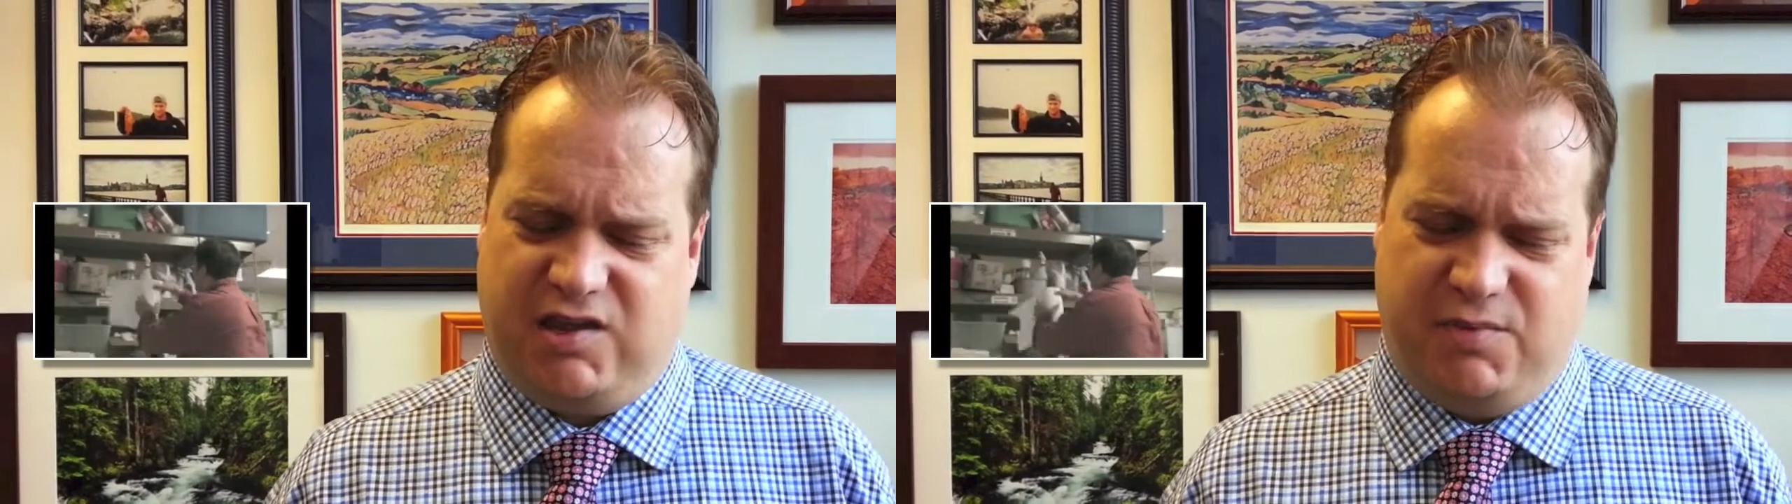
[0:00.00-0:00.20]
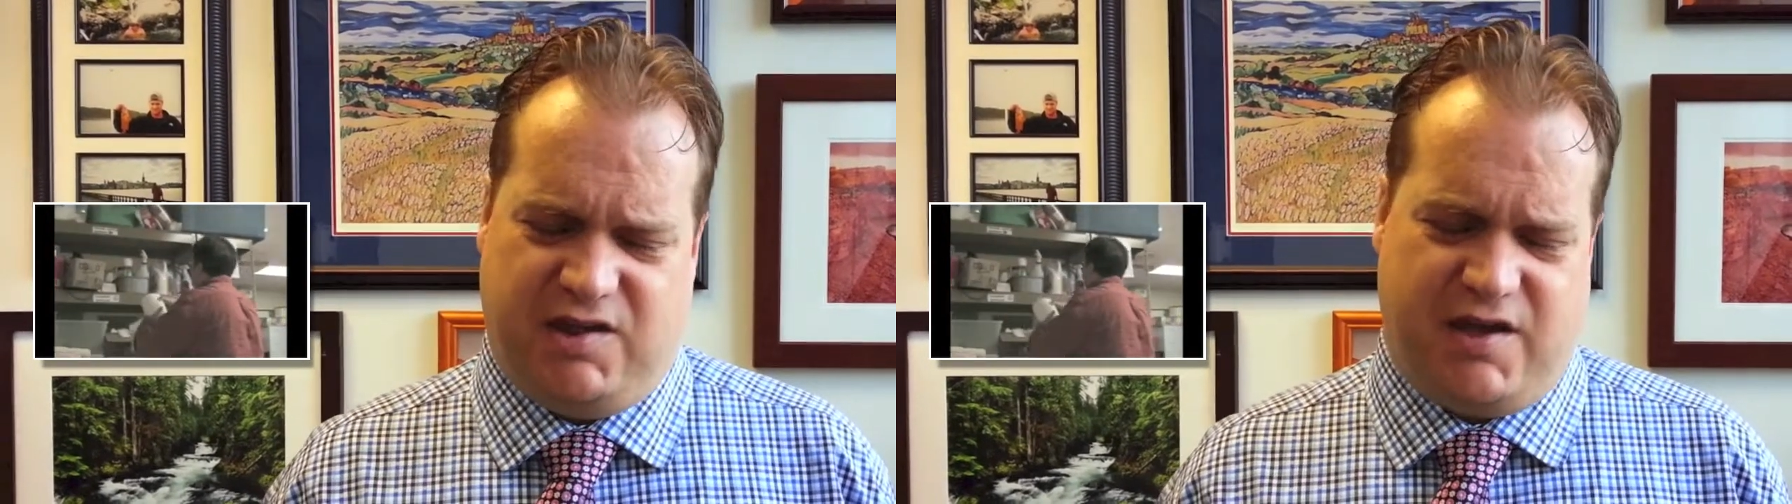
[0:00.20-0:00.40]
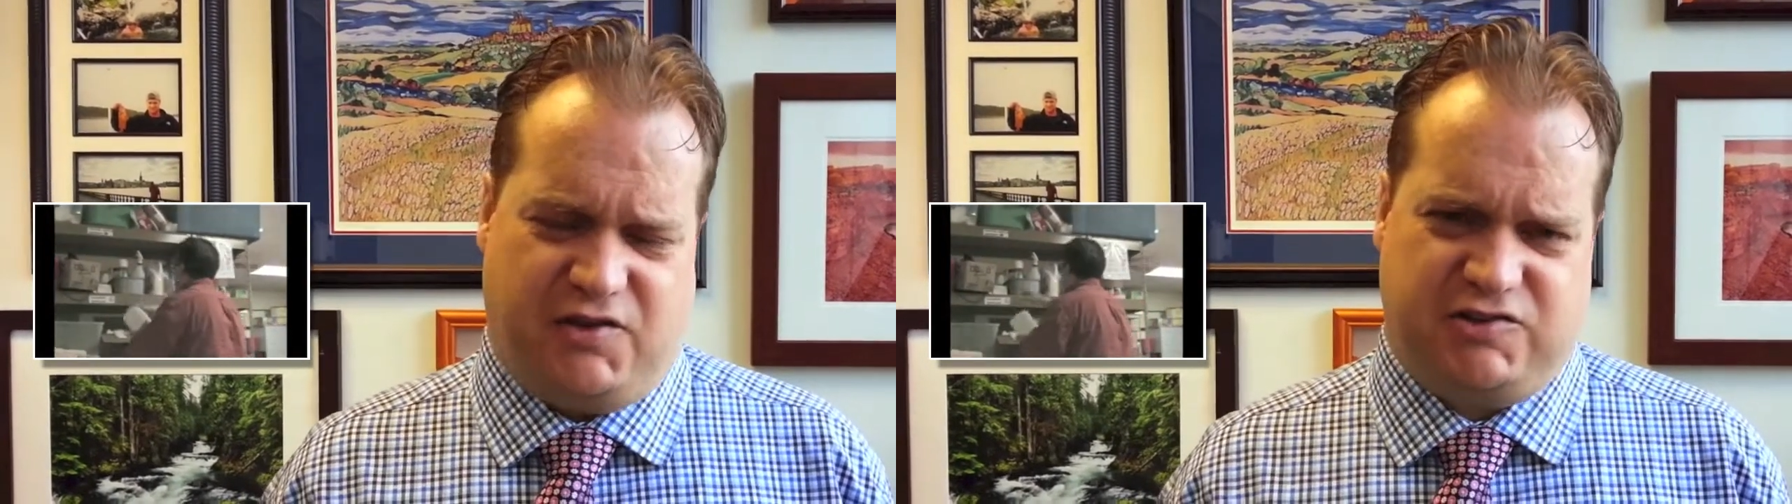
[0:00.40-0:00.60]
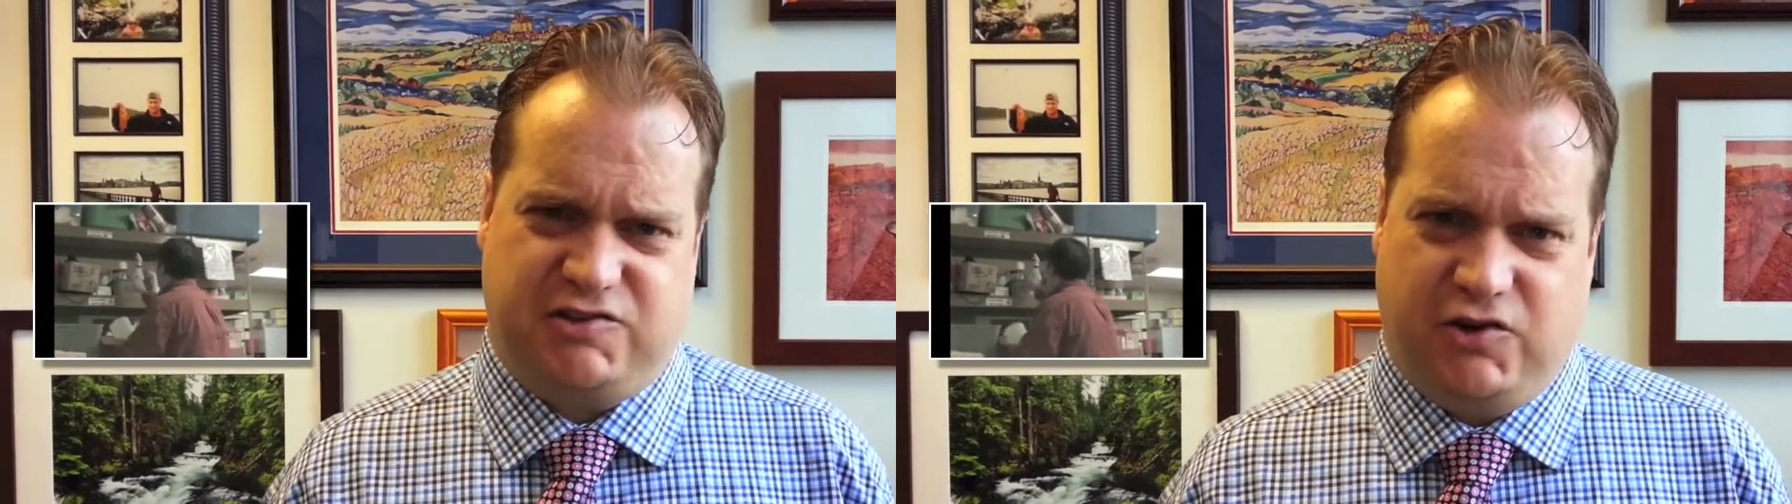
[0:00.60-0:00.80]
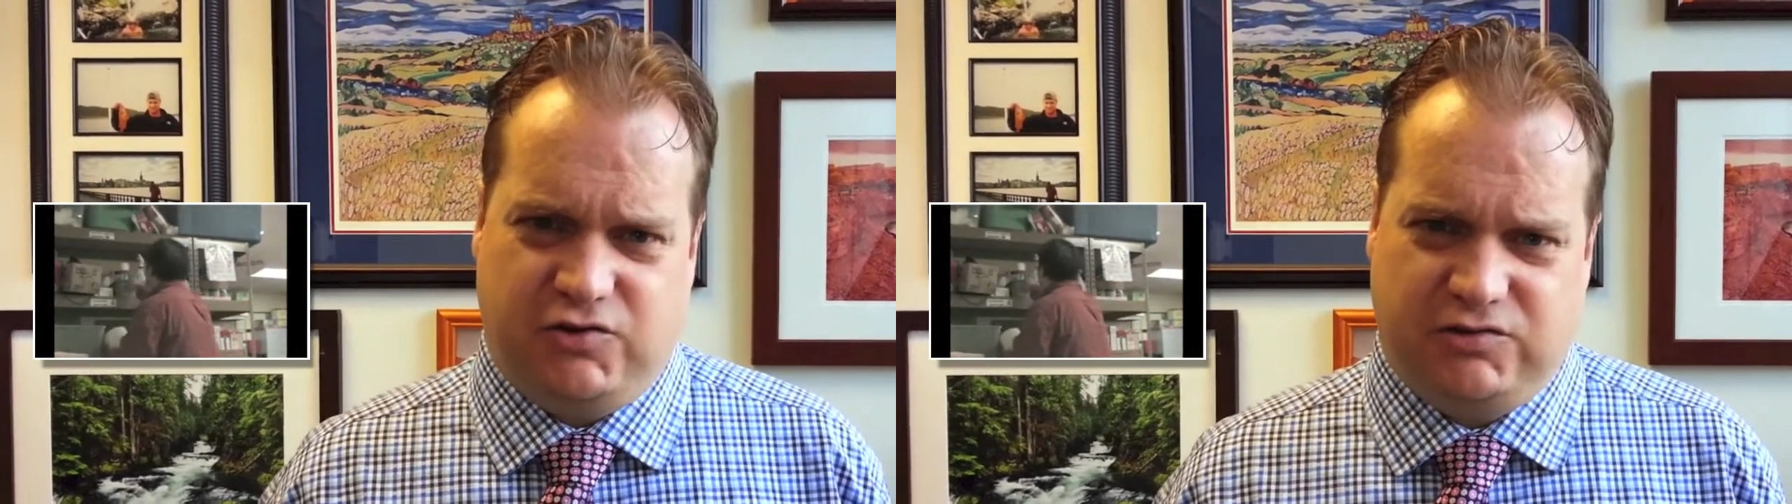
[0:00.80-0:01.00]
could be another
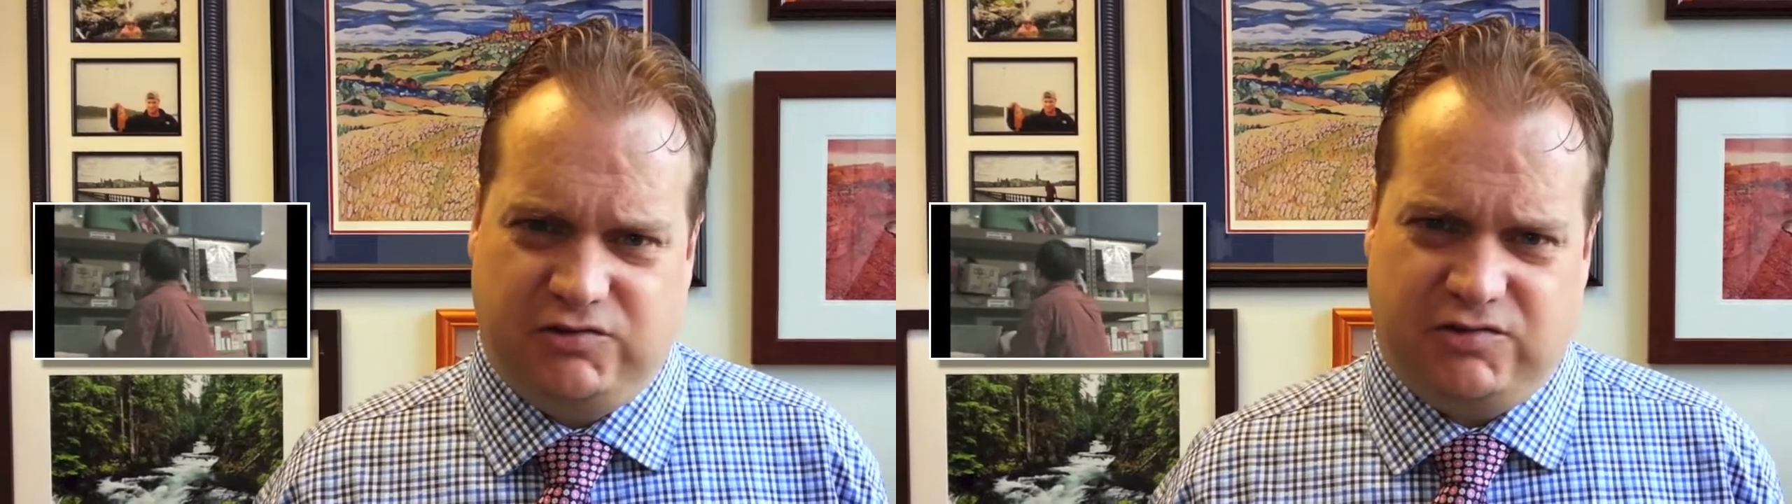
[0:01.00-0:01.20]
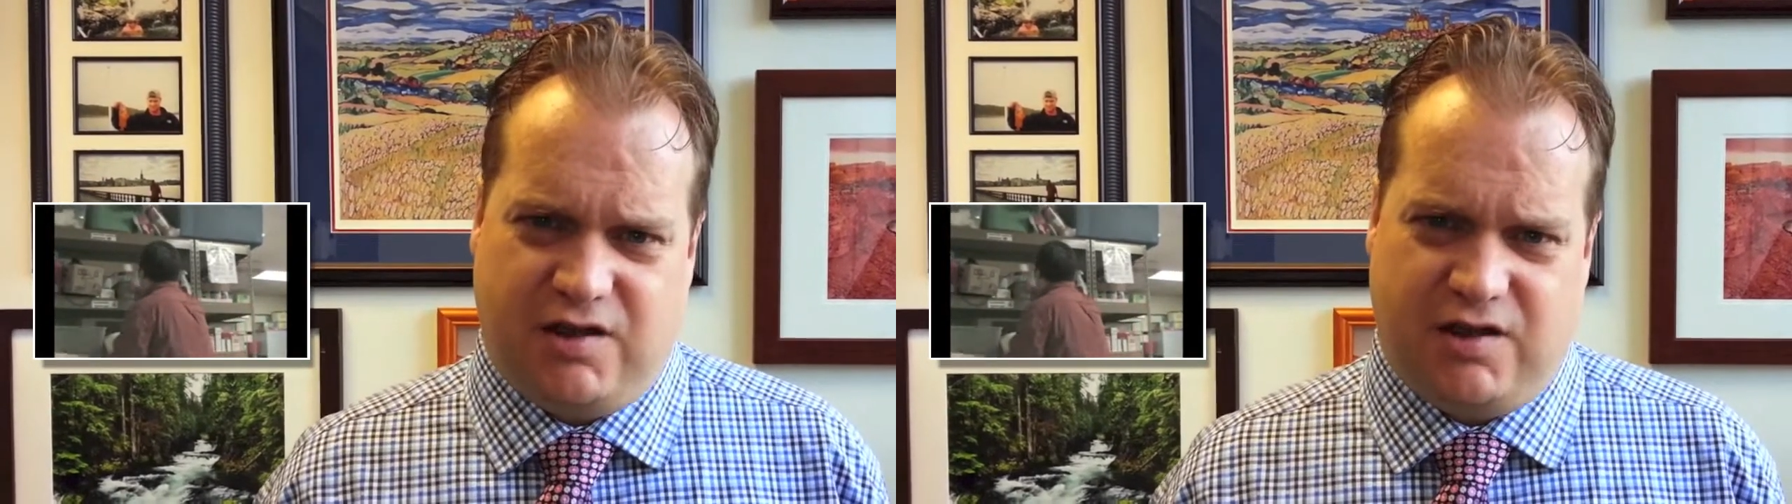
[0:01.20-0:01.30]
student.